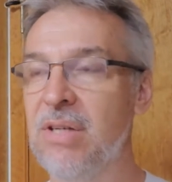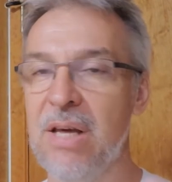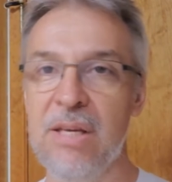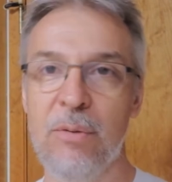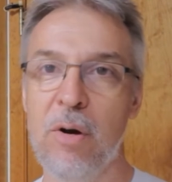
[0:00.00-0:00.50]
I
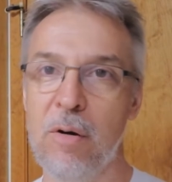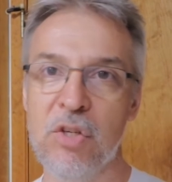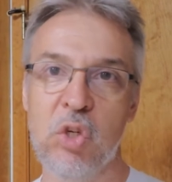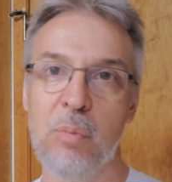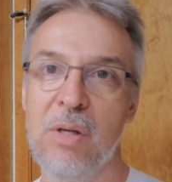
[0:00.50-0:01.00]
think it would
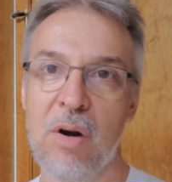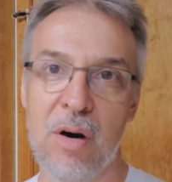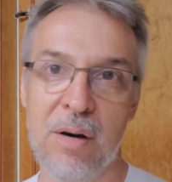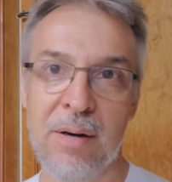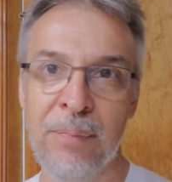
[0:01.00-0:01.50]
also be
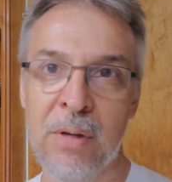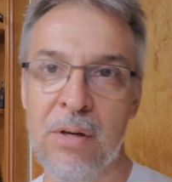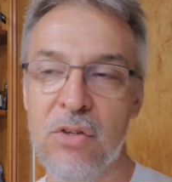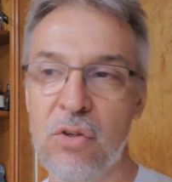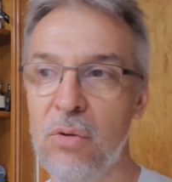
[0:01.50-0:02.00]
hard
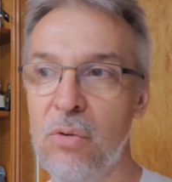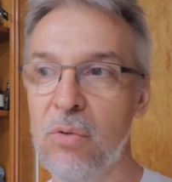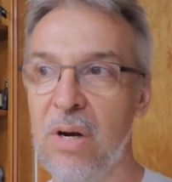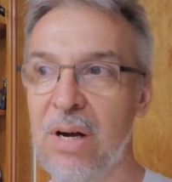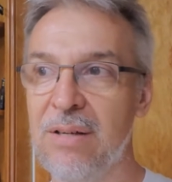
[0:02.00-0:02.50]

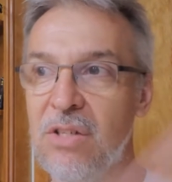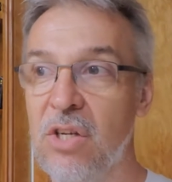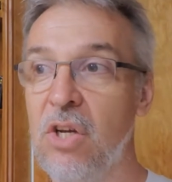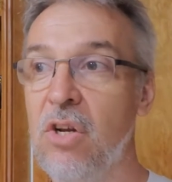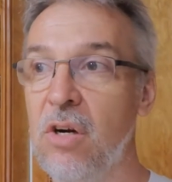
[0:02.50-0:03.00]
to uh,
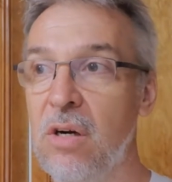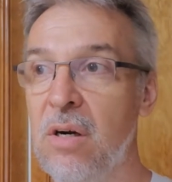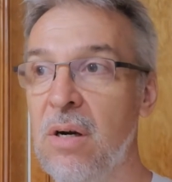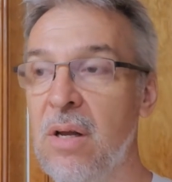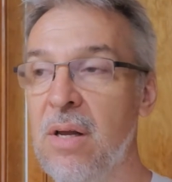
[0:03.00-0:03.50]

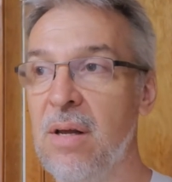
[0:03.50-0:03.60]
secure